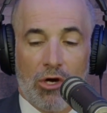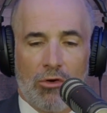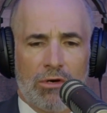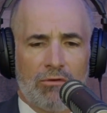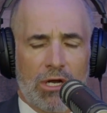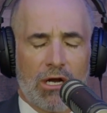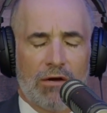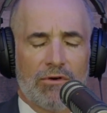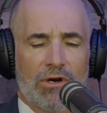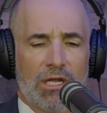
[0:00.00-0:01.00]
are in
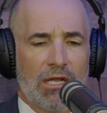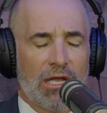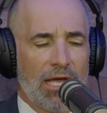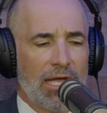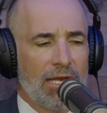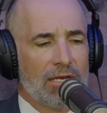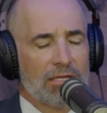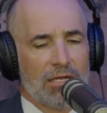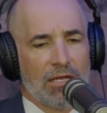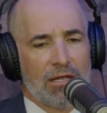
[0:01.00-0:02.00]
recovery
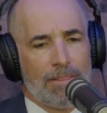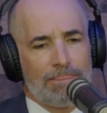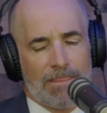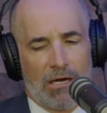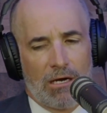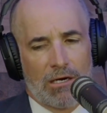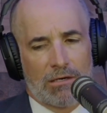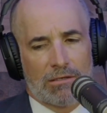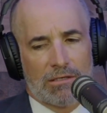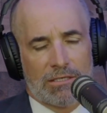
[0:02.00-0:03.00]
and are